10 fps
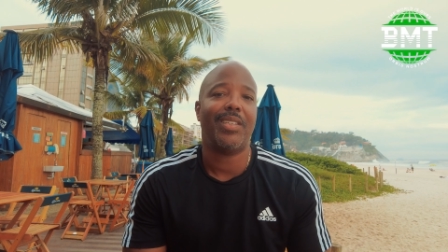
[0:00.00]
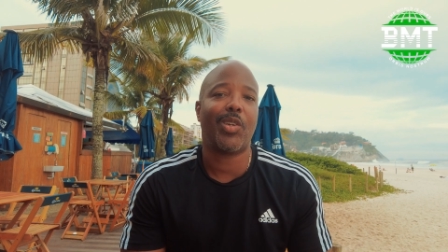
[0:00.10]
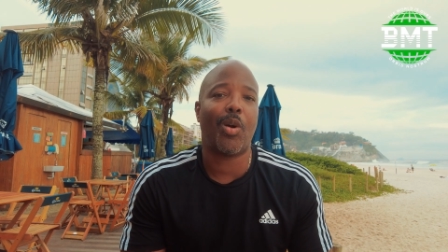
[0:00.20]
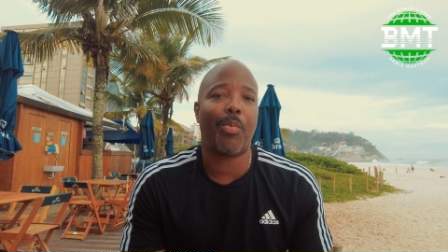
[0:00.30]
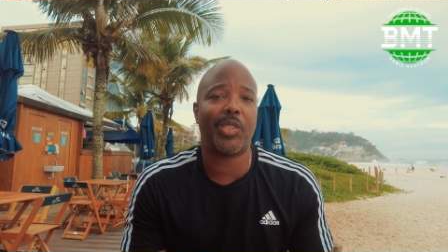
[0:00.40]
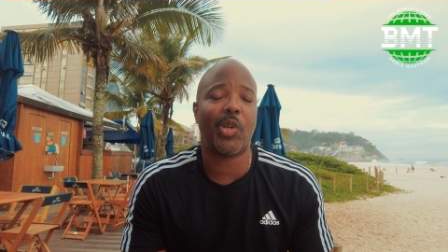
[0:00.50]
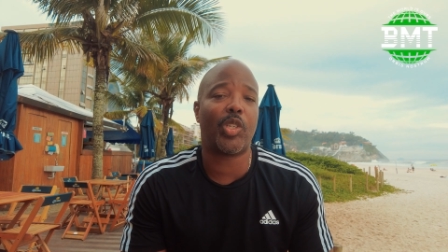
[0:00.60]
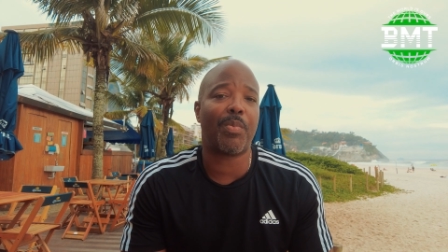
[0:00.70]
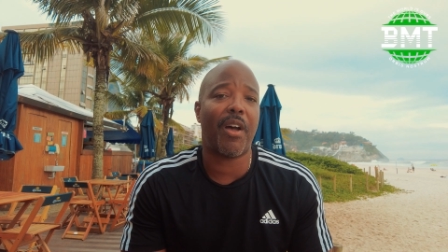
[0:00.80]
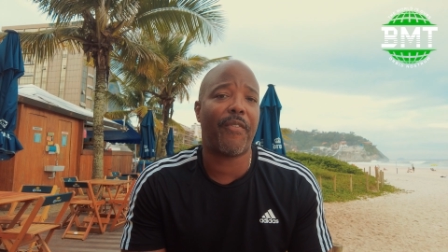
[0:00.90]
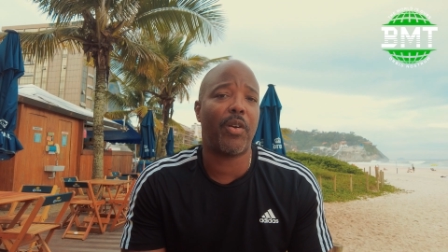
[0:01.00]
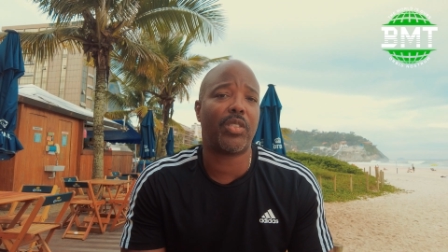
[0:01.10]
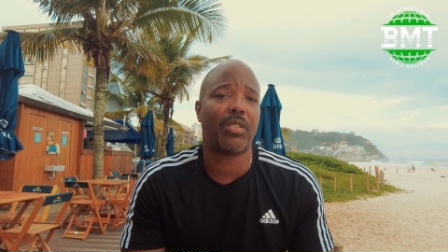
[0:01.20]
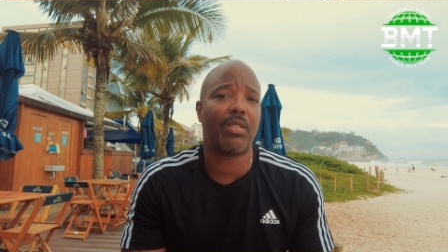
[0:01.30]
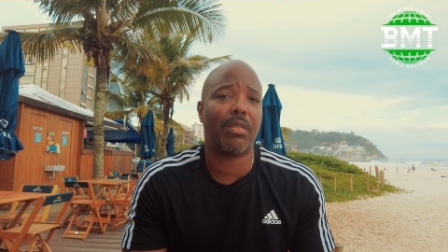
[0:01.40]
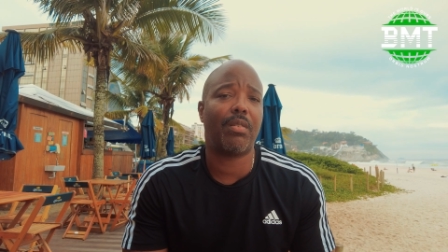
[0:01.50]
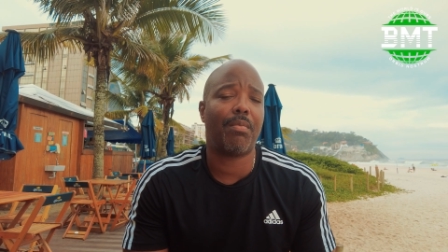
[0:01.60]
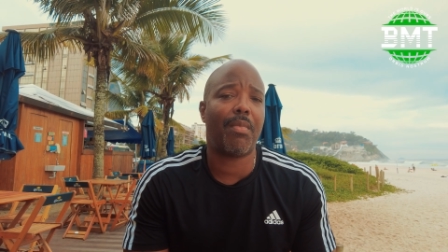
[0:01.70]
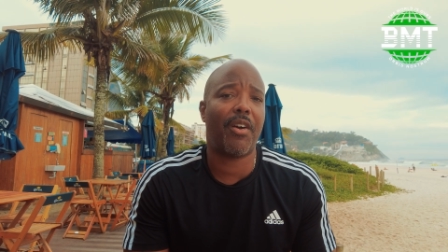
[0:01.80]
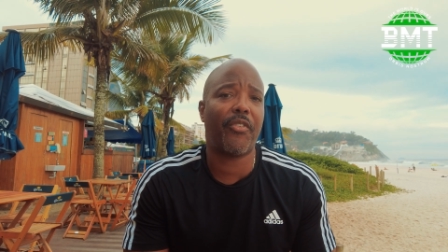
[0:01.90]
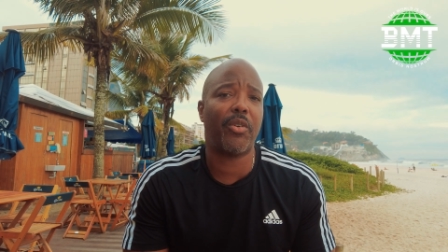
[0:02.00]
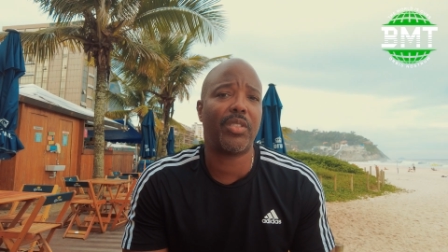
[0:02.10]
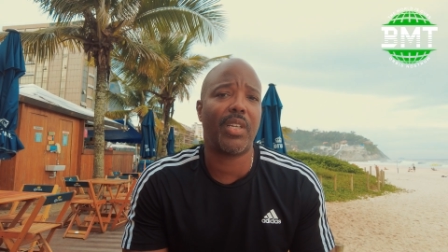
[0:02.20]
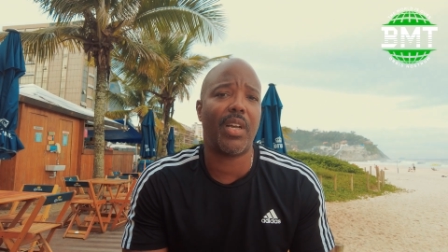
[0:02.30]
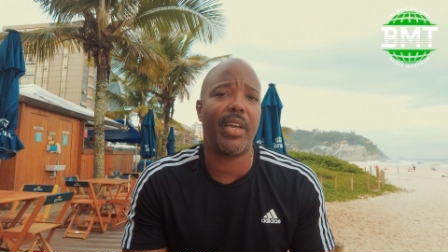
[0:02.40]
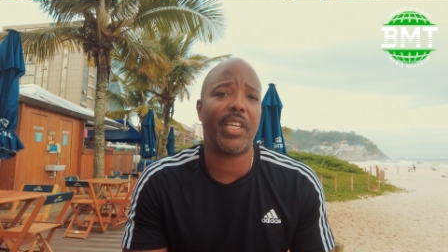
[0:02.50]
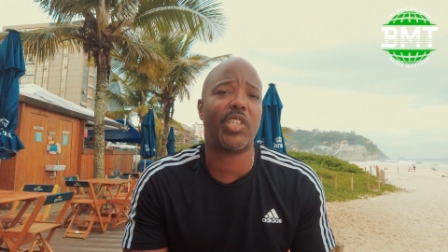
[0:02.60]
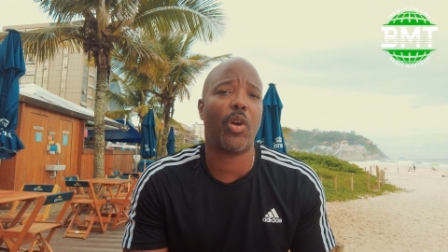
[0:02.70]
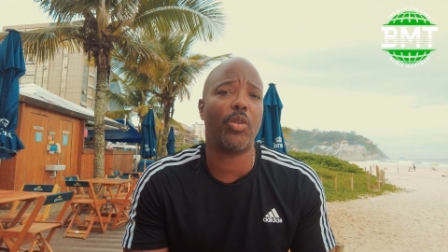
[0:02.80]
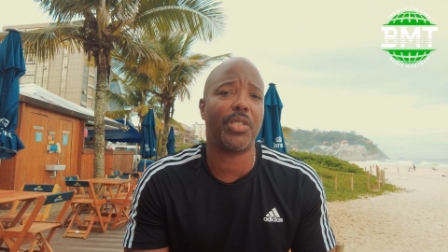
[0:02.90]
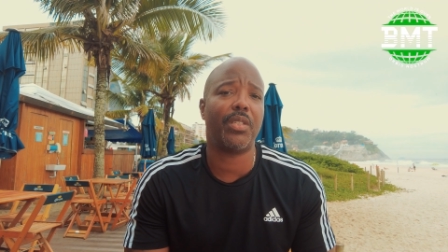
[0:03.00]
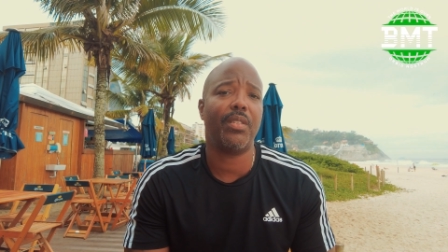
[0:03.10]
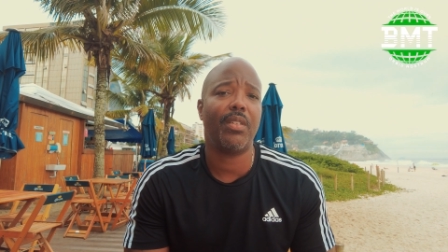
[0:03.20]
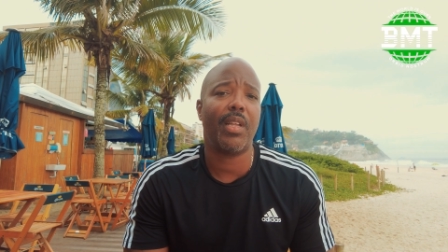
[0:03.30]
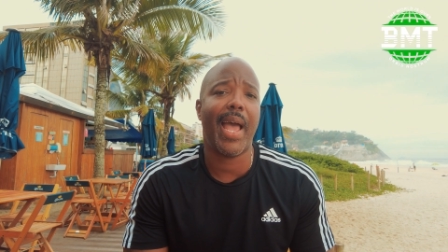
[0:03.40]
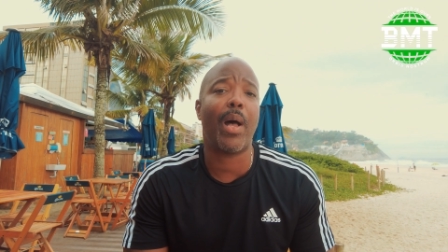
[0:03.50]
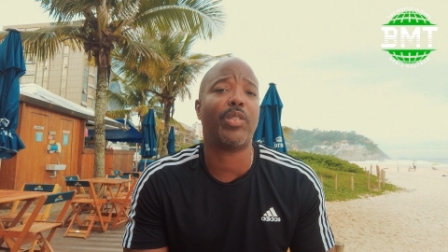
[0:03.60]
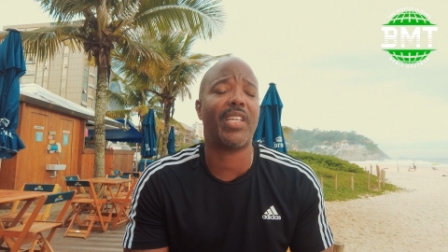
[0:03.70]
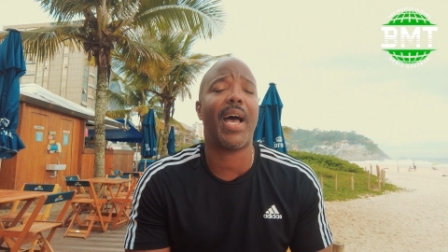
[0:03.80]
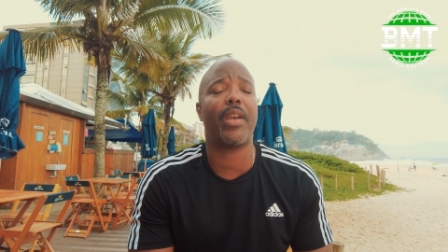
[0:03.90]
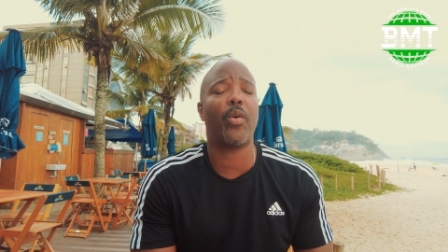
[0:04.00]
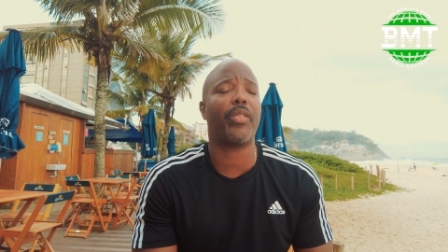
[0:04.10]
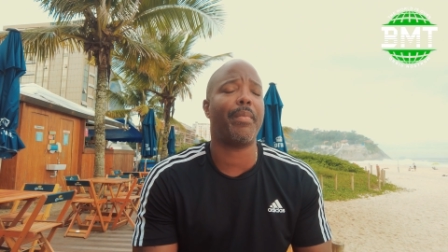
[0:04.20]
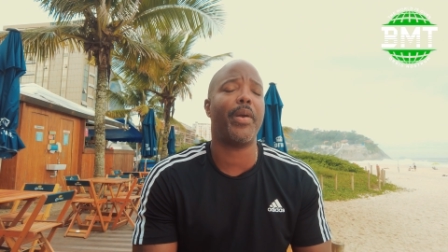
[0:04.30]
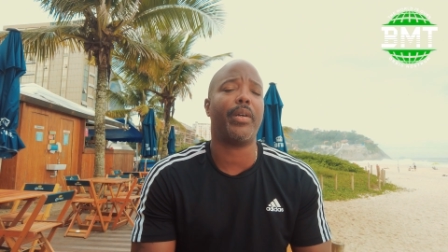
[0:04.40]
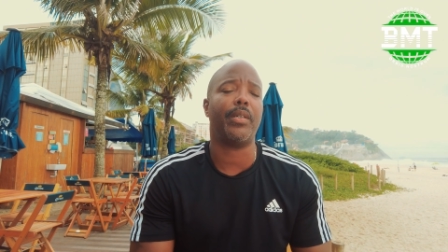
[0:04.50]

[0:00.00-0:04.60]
So Brazil was my first excursion outside of North America.